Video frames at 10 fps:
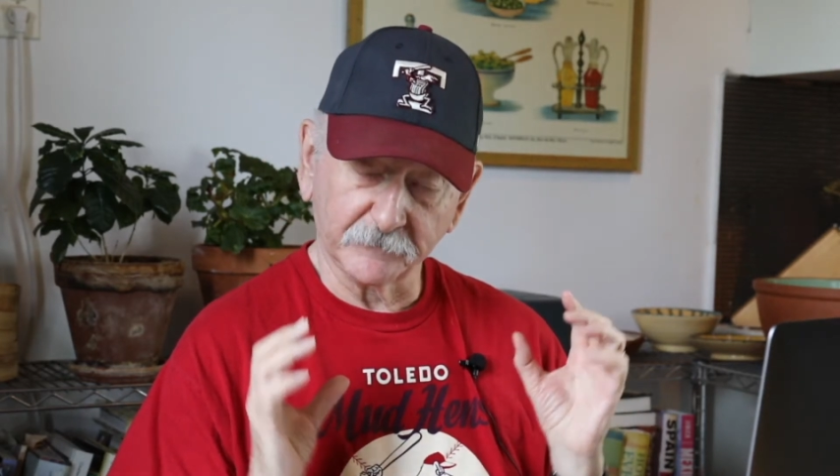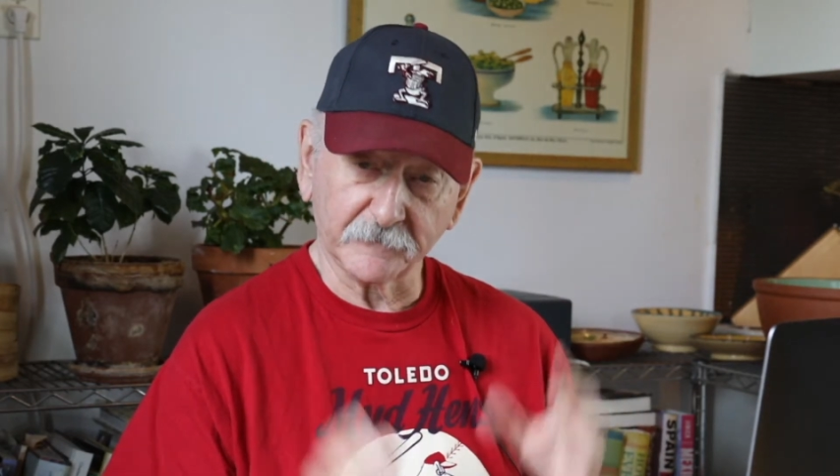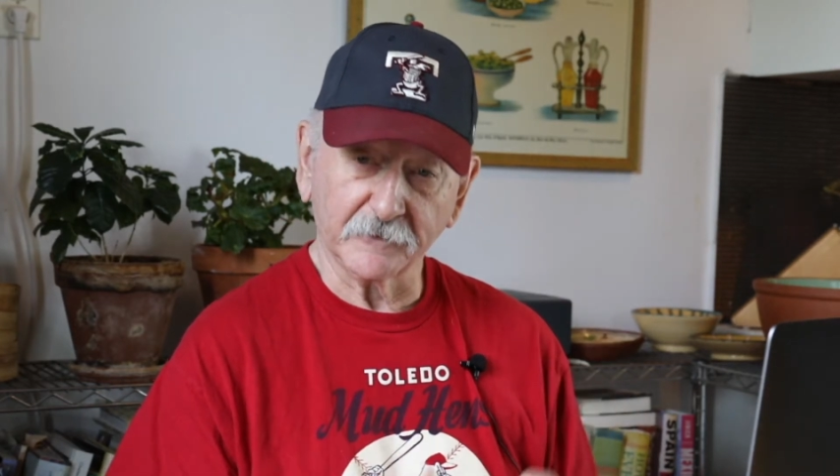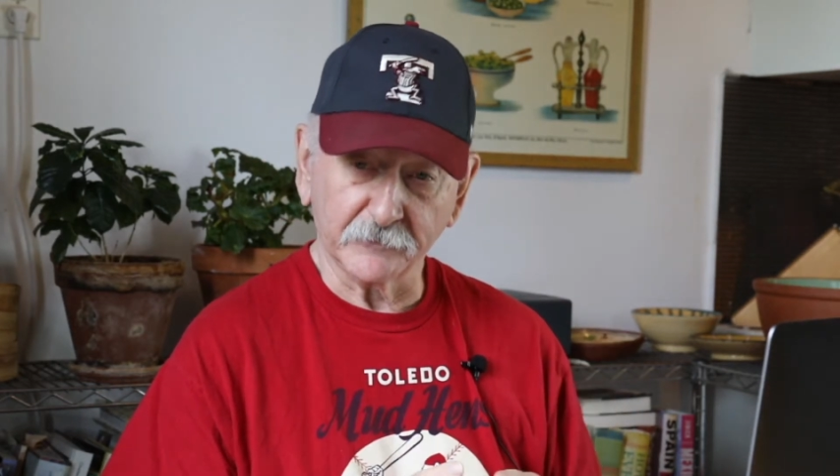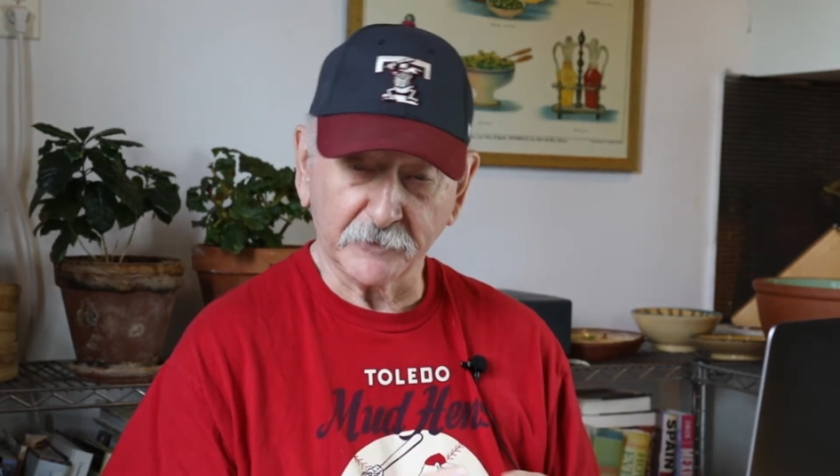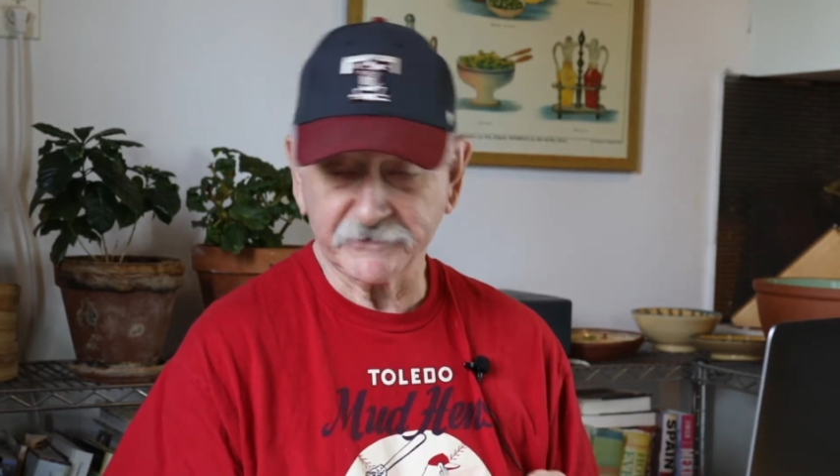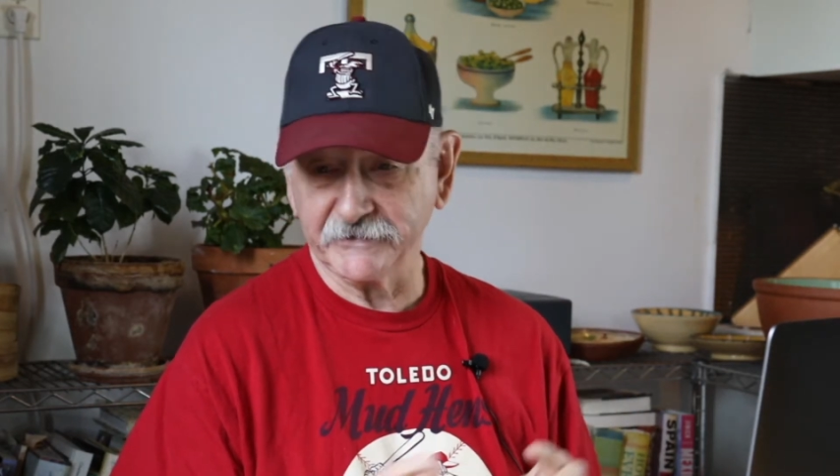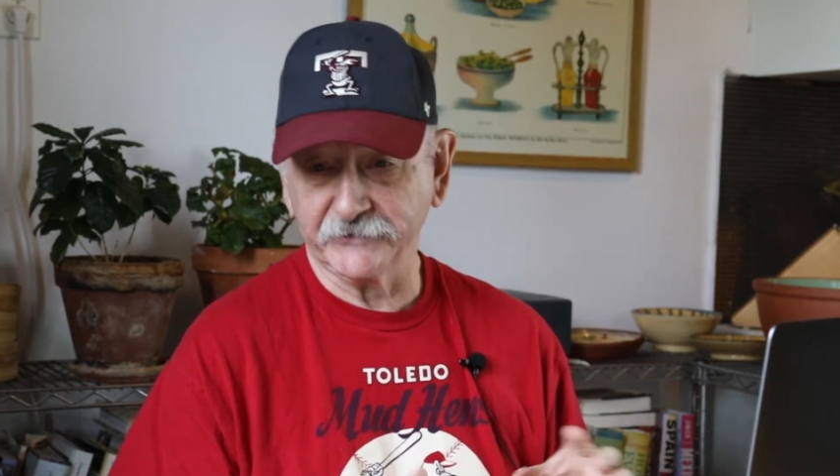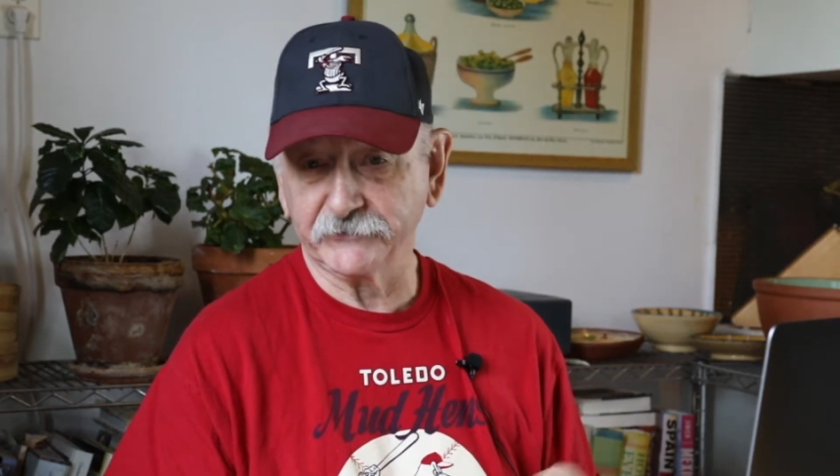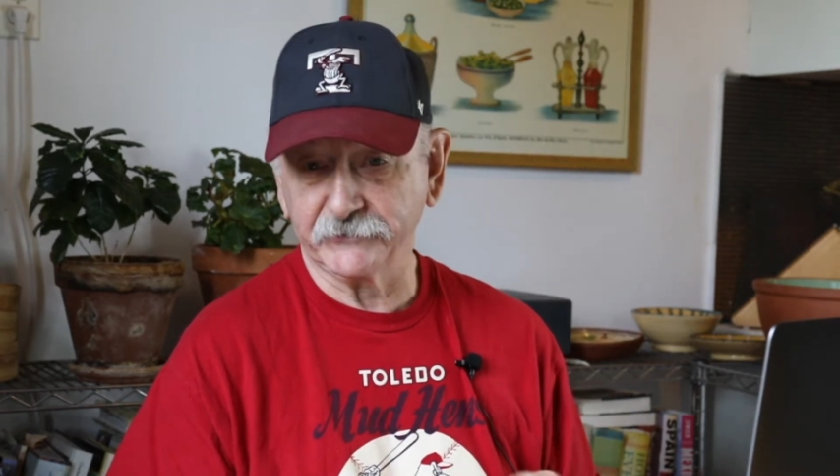the Russian
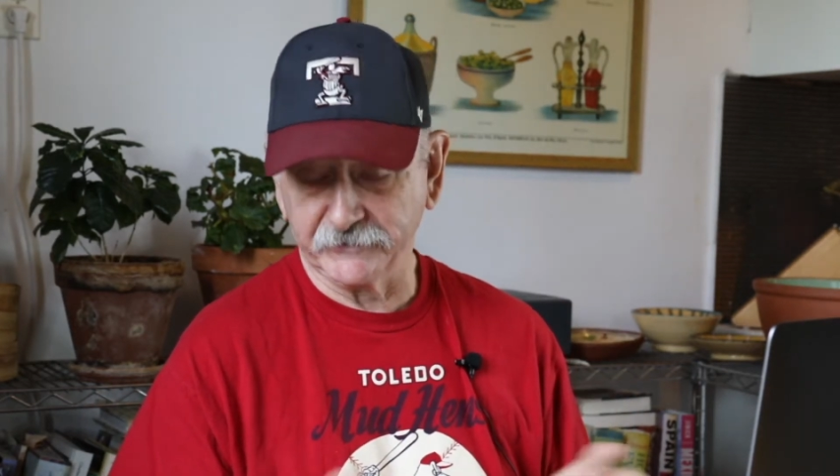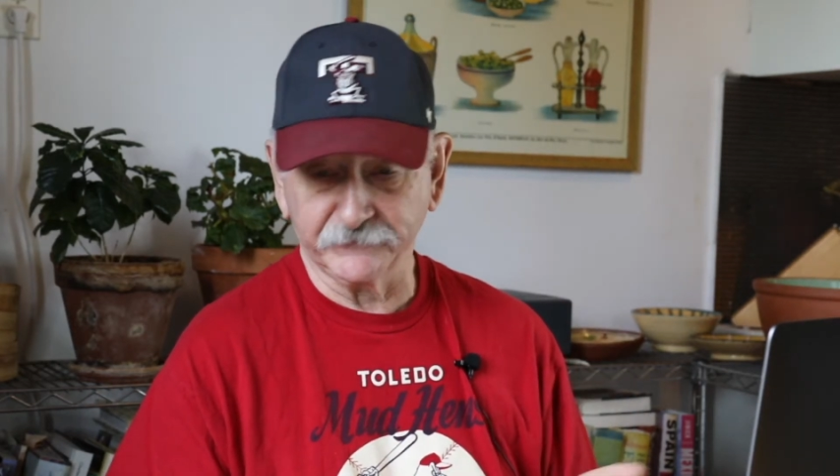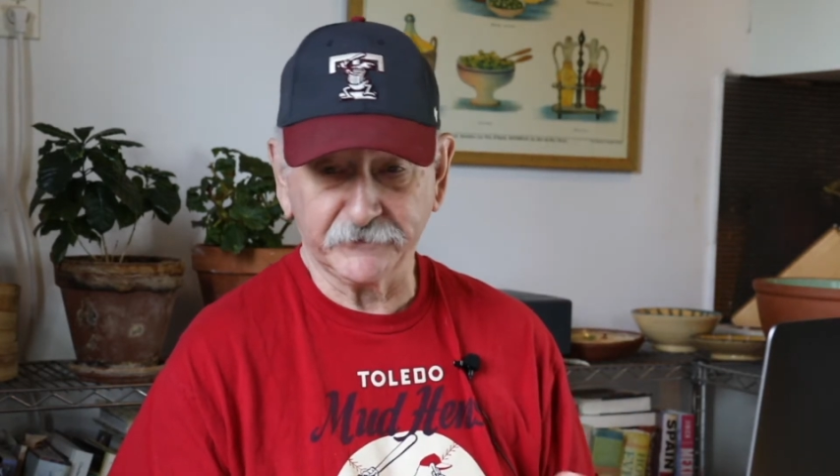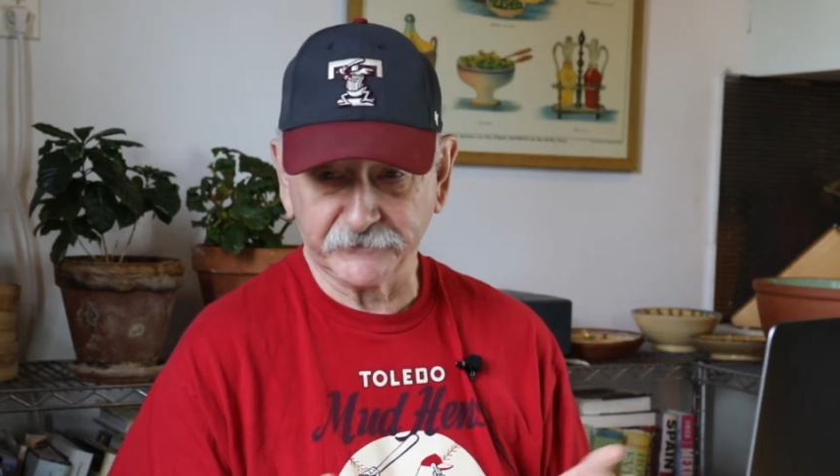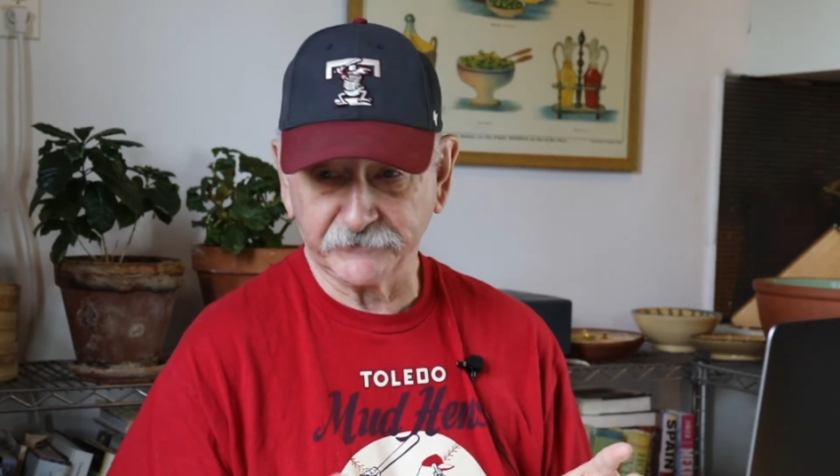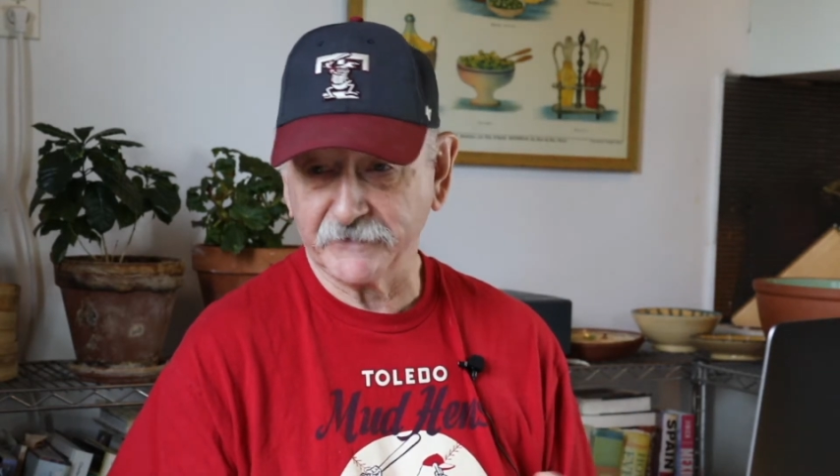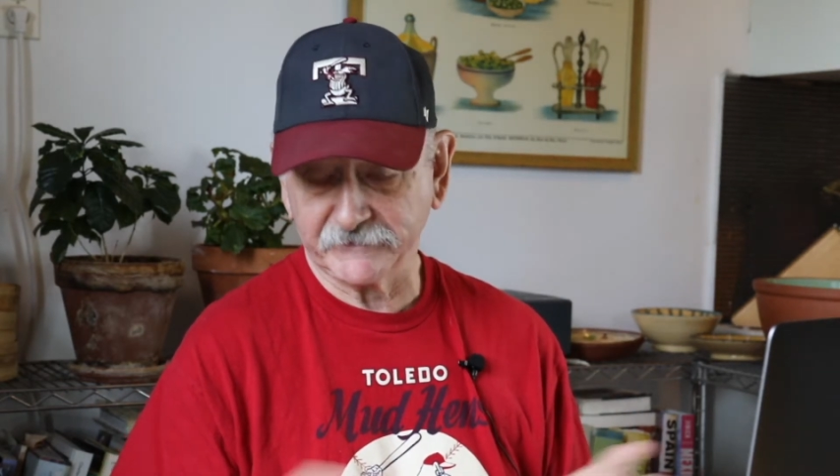industry confronts the fact